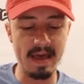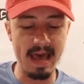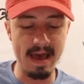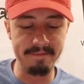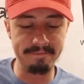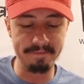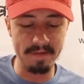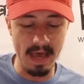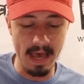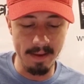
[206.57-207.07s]

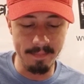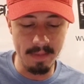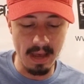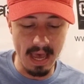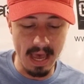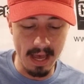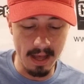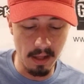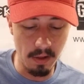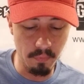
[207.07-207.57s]

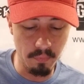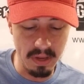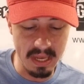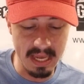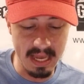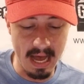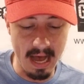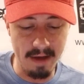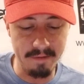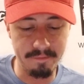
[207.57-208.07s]
FML, we
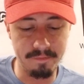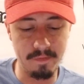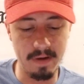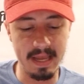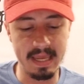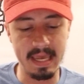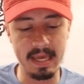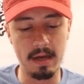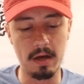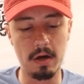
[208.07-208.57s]
got
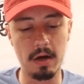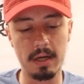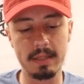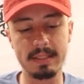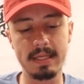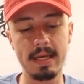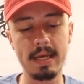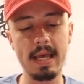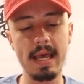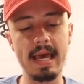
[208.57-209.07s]
freaking hooked.